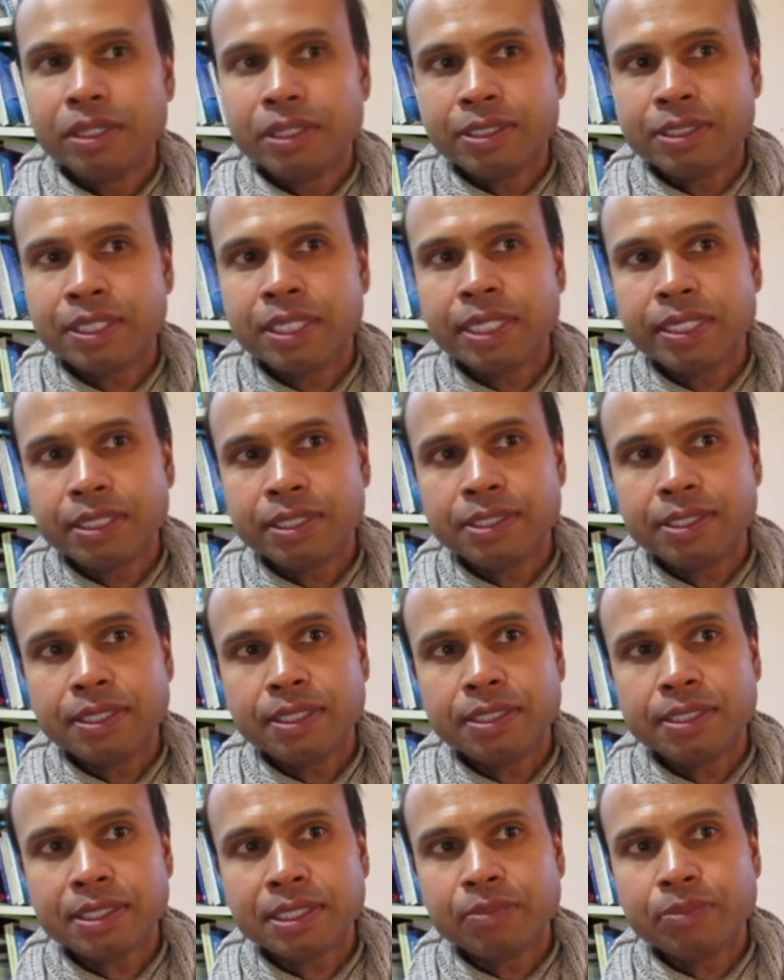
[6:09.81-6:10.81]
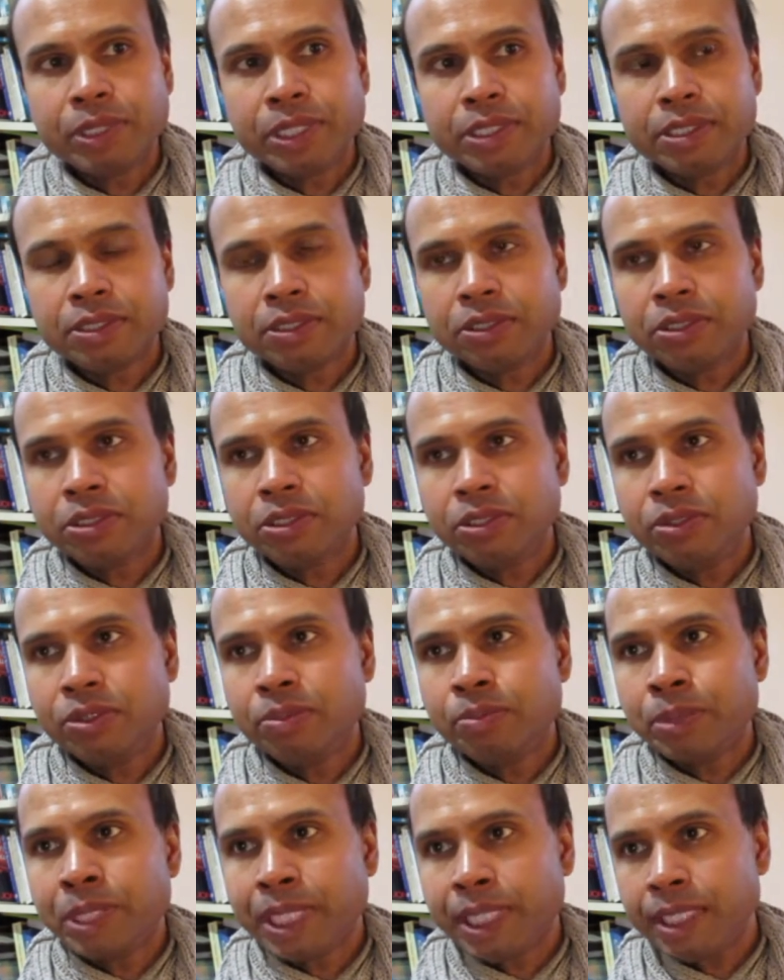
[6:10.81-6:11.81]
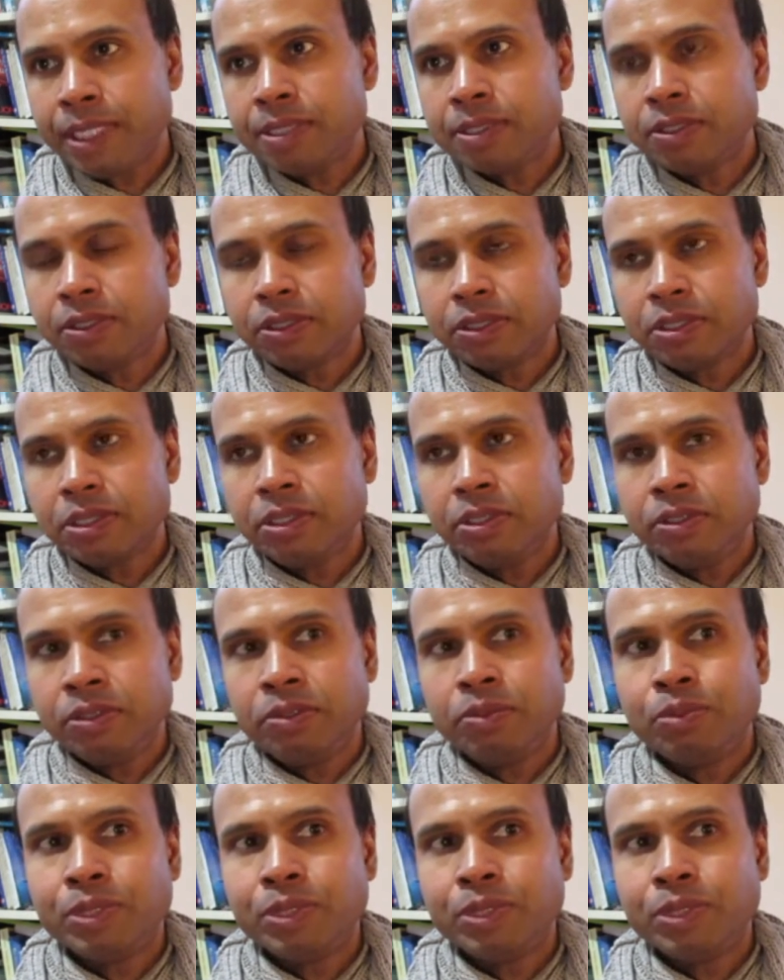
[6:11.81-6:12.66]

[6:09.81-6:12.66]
the tightness in the stomach is not you, the pain is not you.